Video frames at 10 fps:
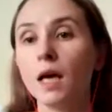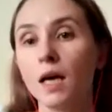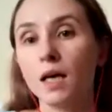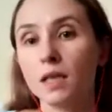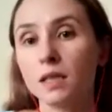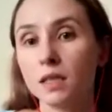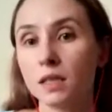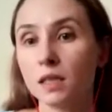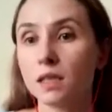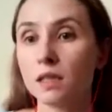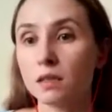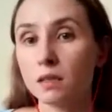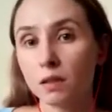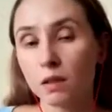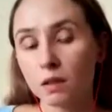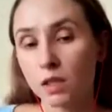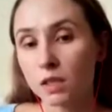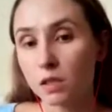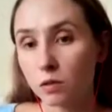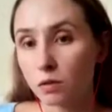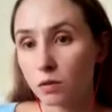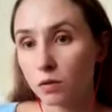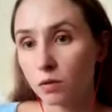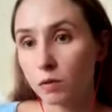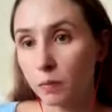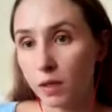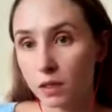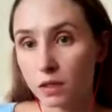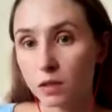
And just to remind